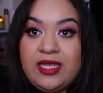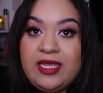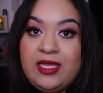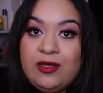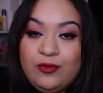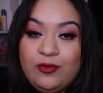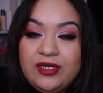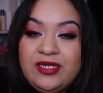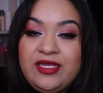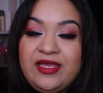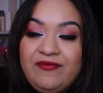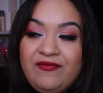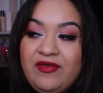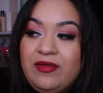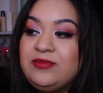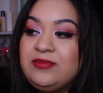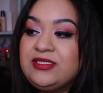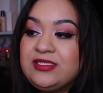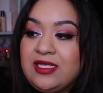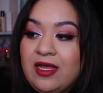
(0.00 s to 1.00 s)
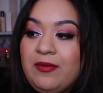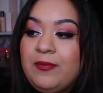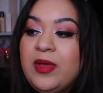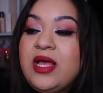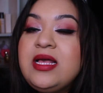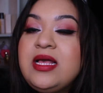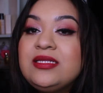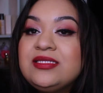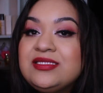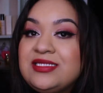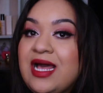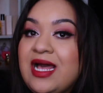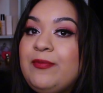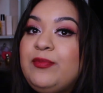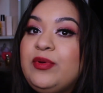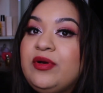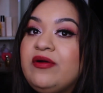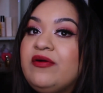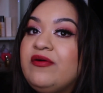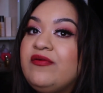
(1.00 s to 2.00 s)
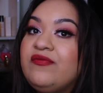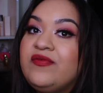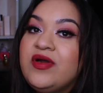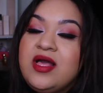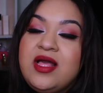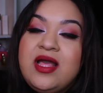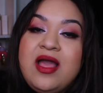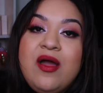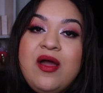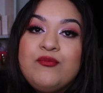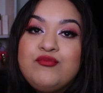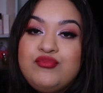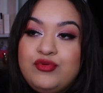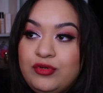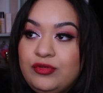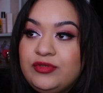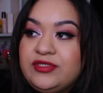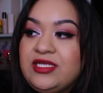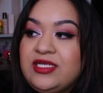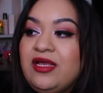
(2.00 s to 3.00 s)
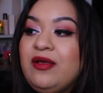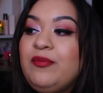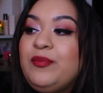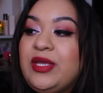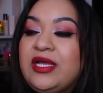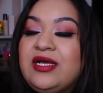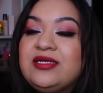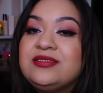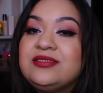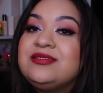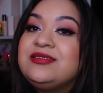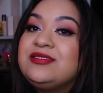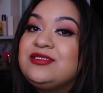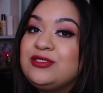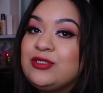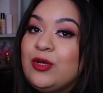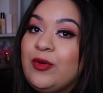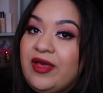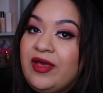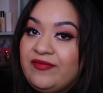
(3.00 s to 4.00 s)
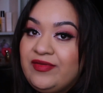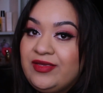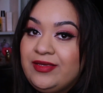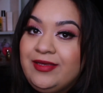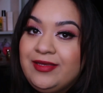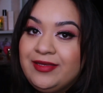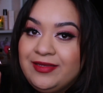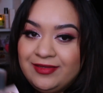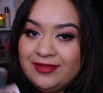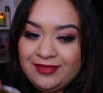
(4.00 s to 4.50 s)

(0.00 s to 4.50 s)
It would give them some type of bruising because it's so heavy.